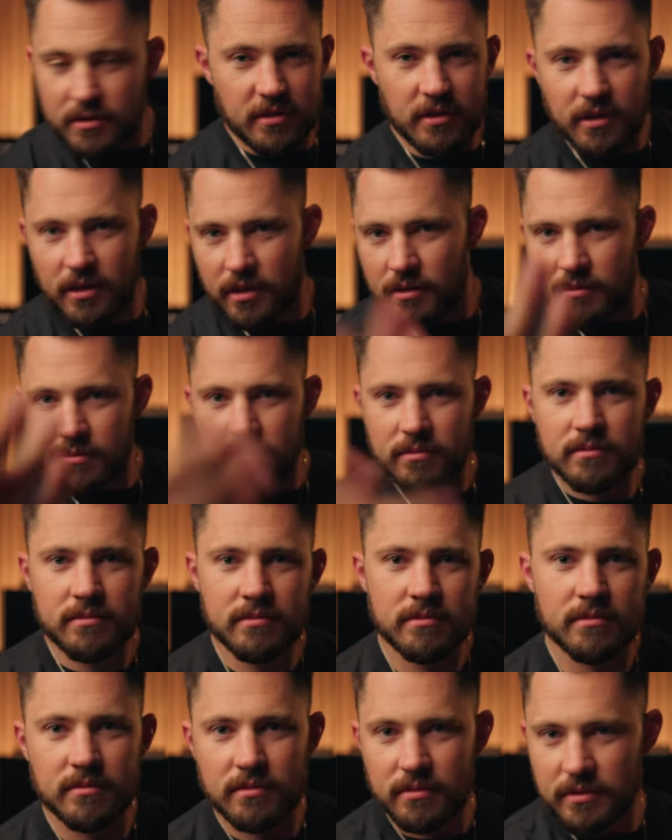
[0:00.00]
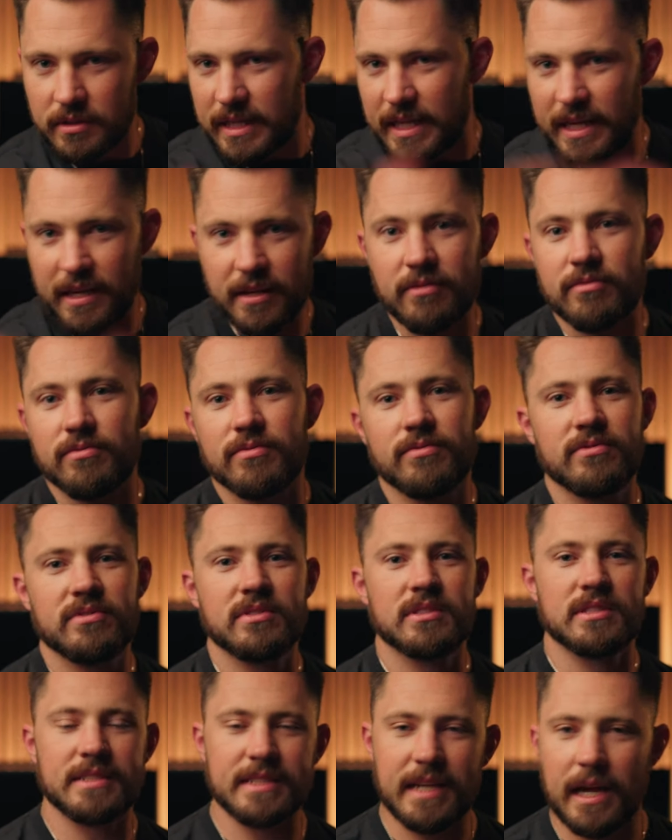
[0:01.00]
You know, leave.
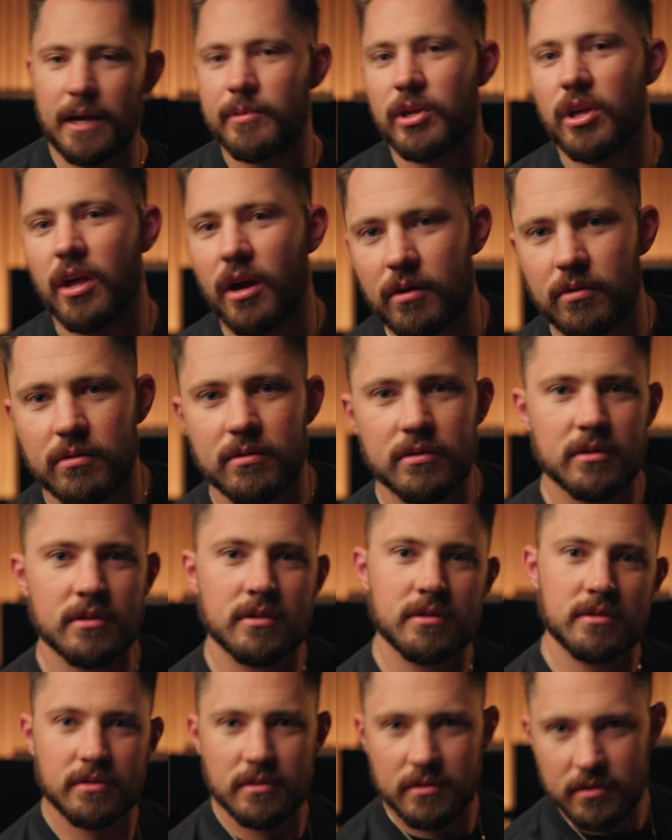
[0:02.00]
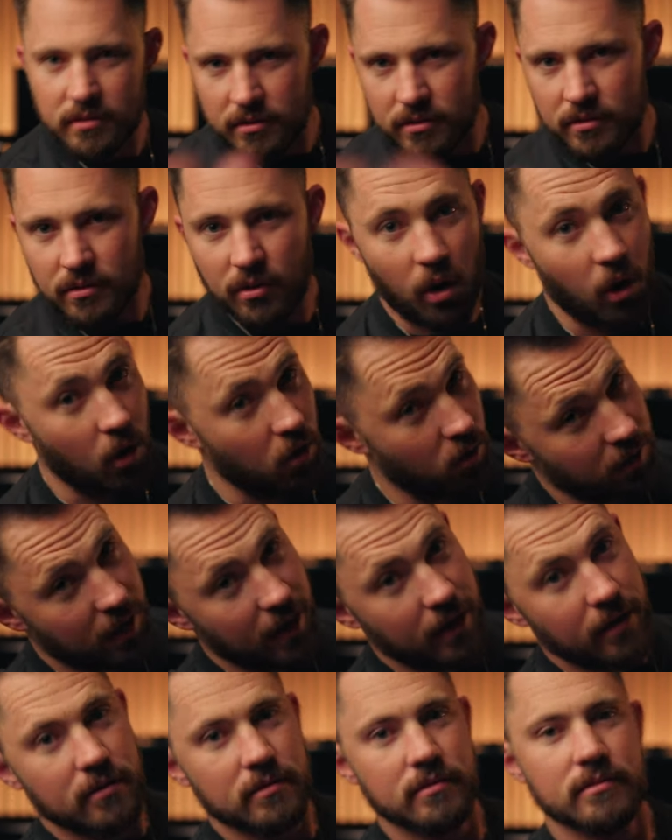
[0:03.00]
It's time to go. All
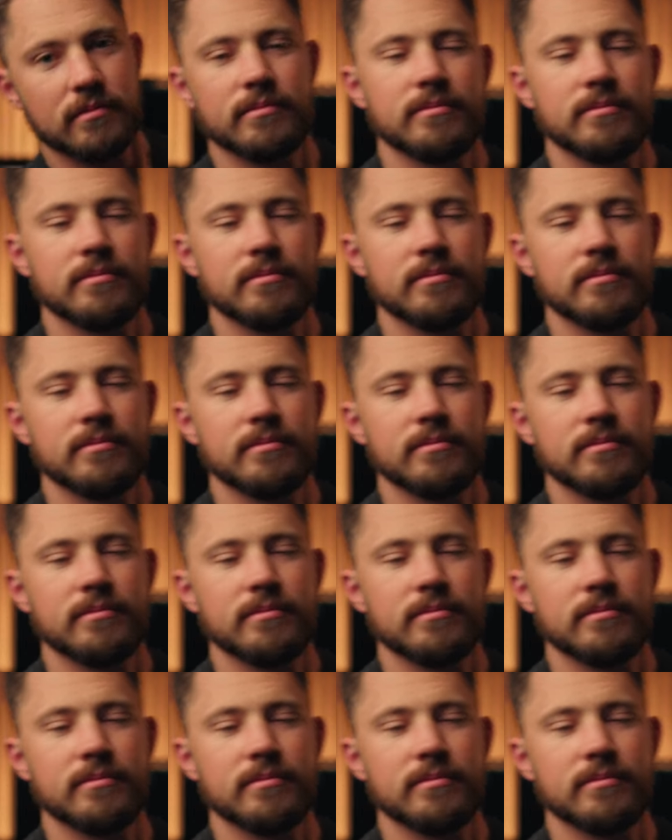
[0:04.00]
right.